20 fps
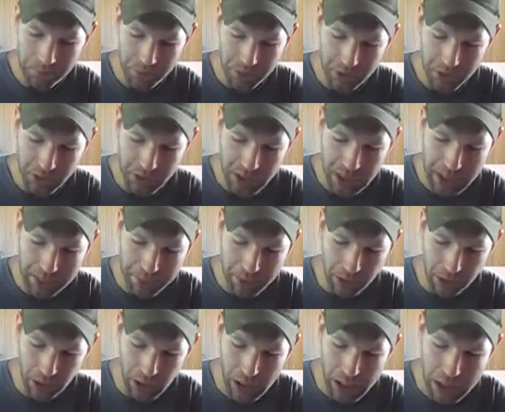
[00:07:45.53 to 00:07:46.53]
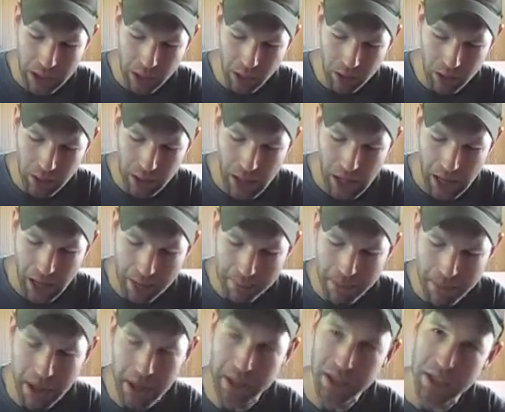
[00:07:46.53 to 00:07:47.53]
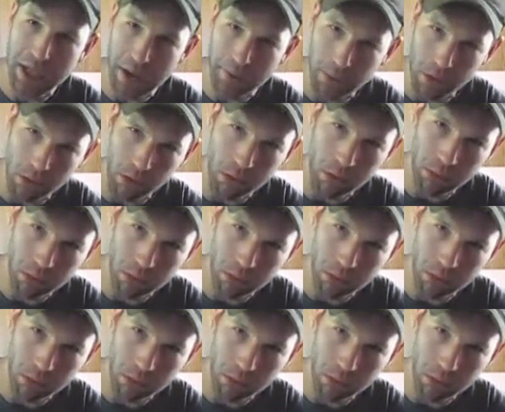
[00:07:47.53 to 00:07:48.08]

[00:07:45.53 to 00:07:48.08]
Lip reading: just keep it light and make several